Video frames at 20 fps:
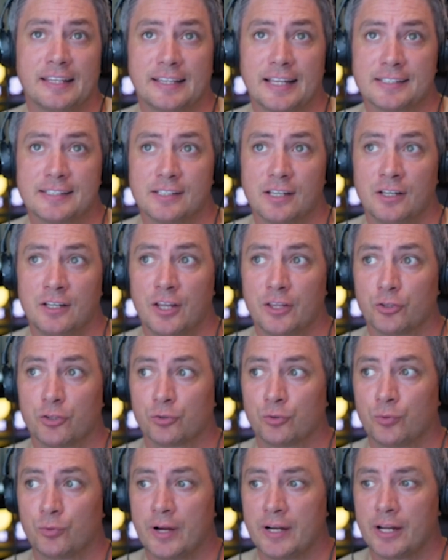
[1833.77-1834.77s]
that's another
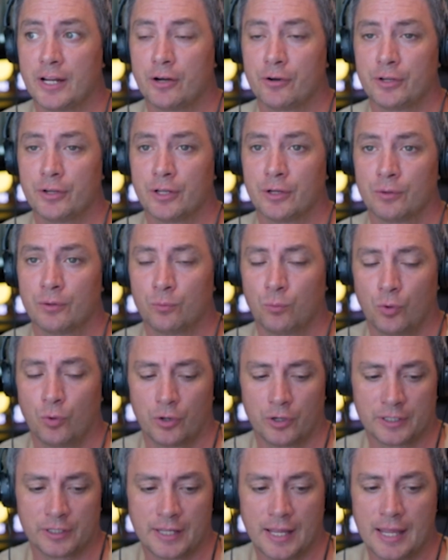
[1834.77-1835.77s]
great area where,
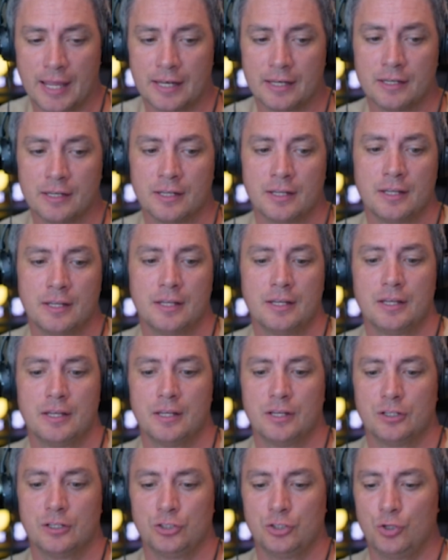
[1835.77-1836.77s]
again,
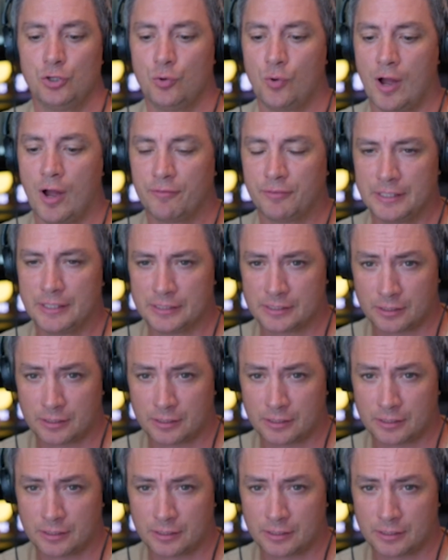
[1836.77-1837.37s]
you have these